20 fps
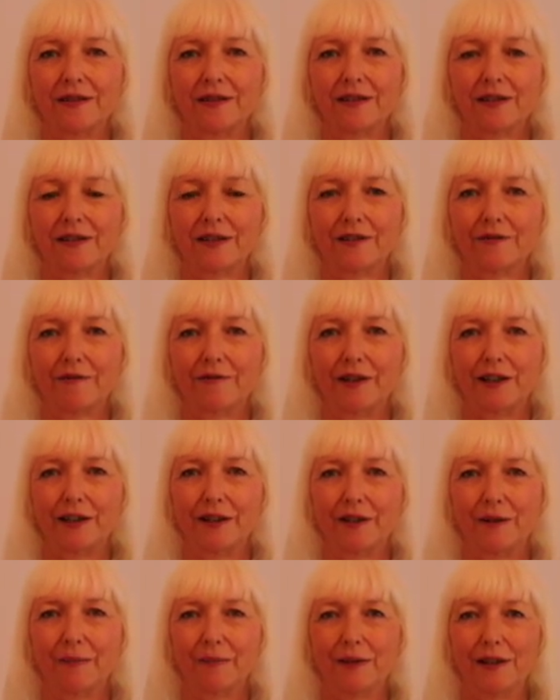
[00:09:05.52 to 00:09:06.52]
And
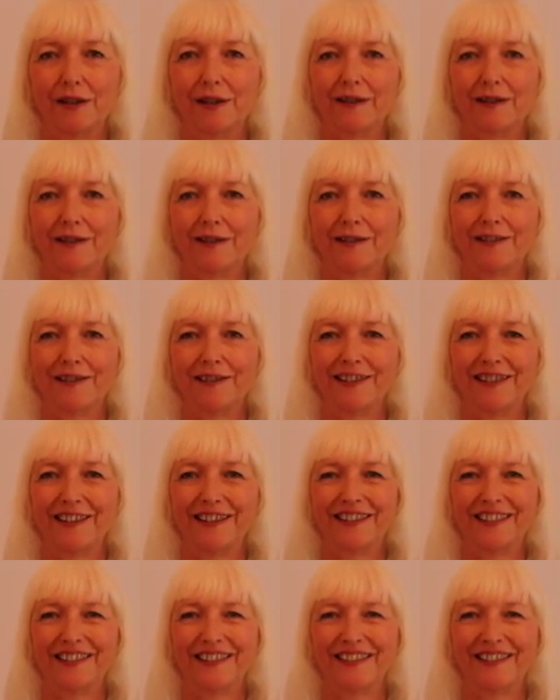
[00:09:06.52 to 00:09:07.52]
find the middle.
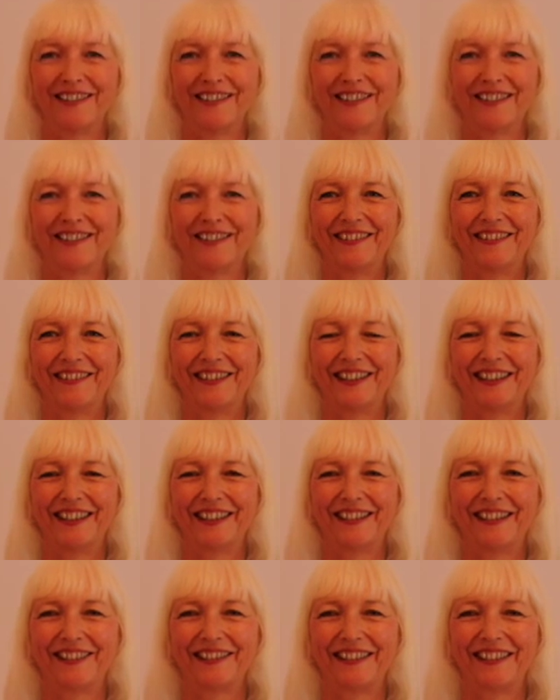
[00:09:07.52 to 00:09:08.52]

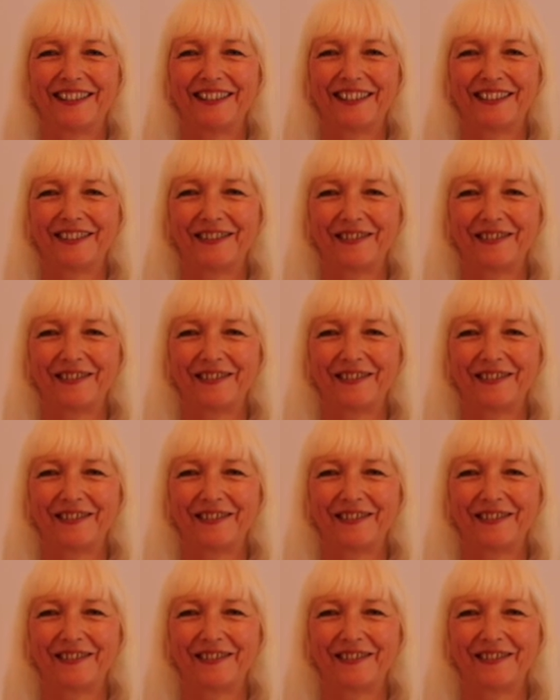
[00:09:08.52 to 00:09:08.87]
Very good.